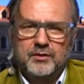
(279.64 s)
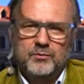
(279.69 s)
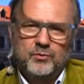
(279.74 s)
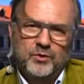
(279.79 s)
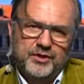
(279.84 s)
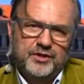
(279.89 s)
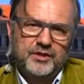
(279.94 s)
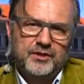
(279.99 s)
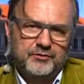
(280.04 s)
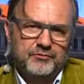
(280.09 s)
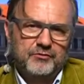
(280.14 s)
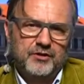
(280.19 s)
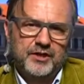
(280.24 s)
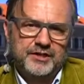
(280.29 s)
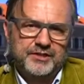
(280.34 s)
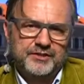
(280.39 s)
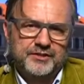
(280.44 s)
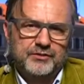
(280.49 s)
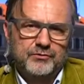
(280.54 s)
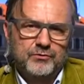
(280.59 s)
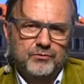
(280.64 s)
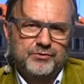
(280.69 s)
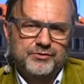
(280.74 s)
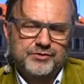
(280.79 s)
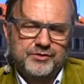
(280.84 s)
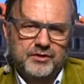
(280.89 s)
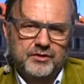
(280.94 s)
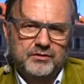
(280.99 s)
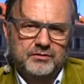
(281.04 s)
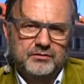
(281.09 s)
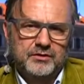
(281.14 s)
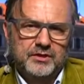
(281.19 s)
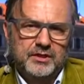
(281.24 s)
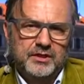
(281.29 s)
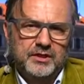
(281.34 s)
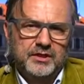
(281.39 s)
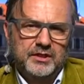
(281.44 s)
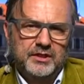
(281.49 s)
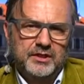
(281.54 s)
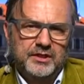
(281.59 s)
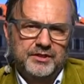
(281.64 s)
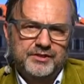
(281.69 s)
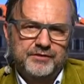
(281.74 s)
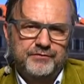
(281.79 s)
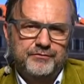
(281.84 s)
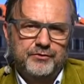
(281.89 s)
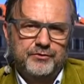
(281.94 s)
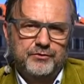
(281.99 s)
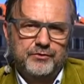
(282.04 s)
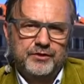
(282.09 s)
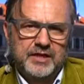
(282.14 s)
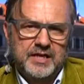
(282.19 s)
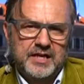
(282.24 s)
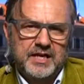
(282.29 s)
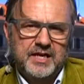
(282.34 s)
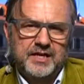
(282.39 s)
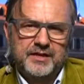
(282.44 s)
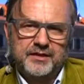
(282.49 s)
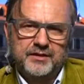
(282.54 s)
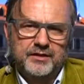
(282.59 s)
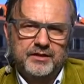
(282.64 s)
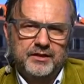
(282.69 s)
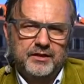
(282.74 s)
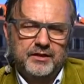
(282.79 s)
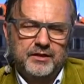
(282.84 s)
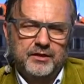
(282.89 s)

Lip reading: And one other idea also is if you can